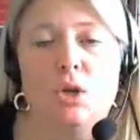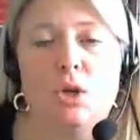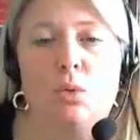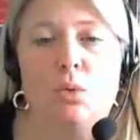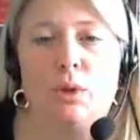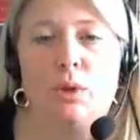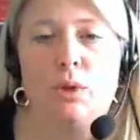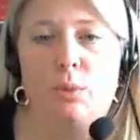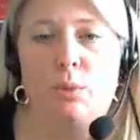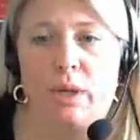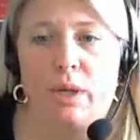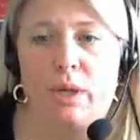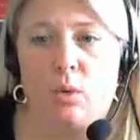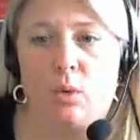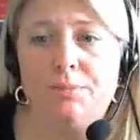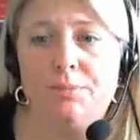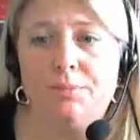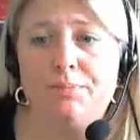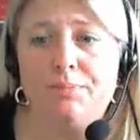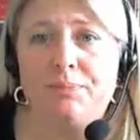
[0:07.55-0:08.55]
with week
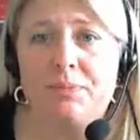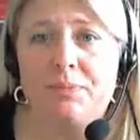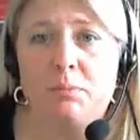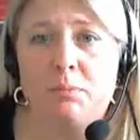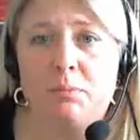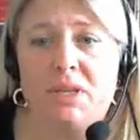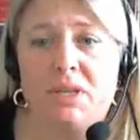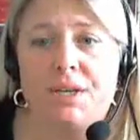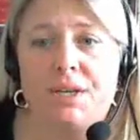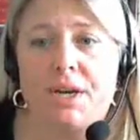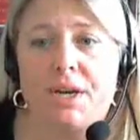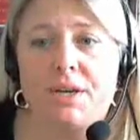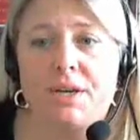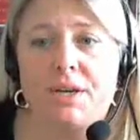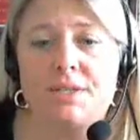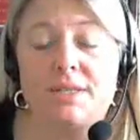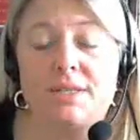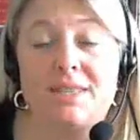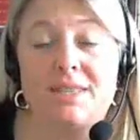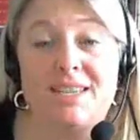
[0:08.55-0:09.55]
one
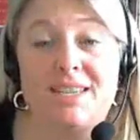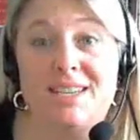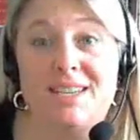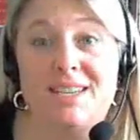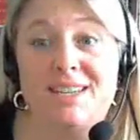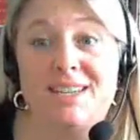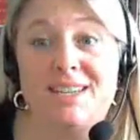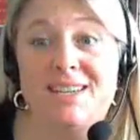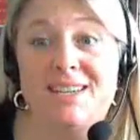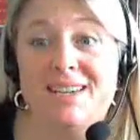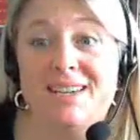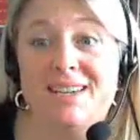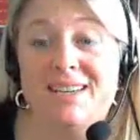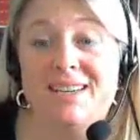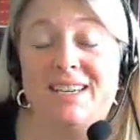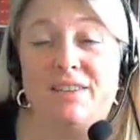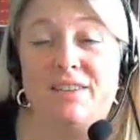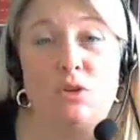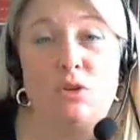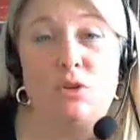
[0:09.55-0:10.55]
because
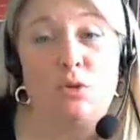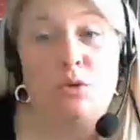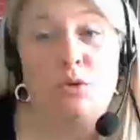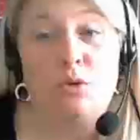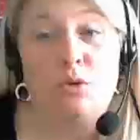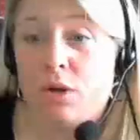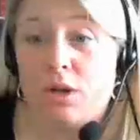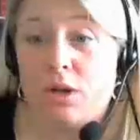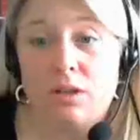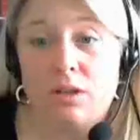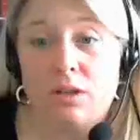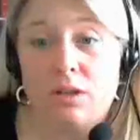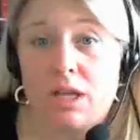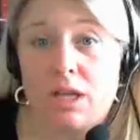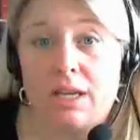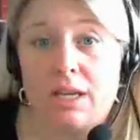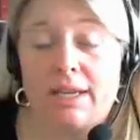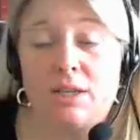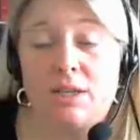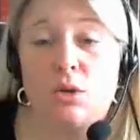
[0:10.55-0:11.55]
if you're new to
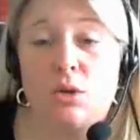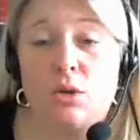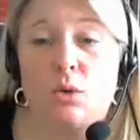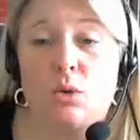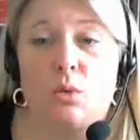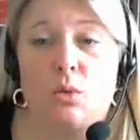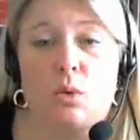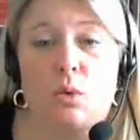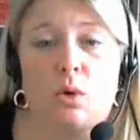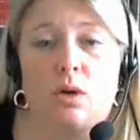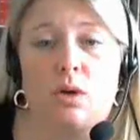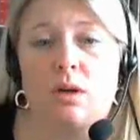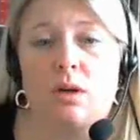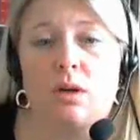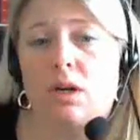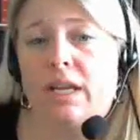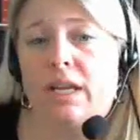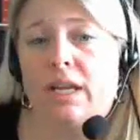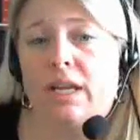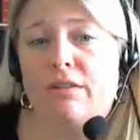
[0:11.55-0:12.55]
online or
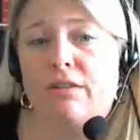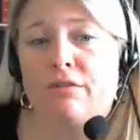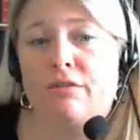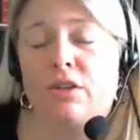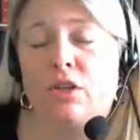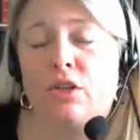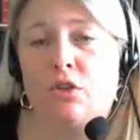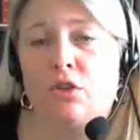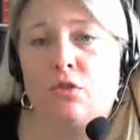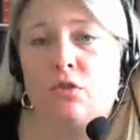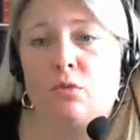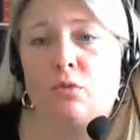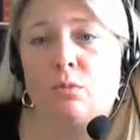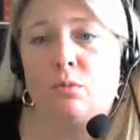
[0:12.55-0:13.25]
if you've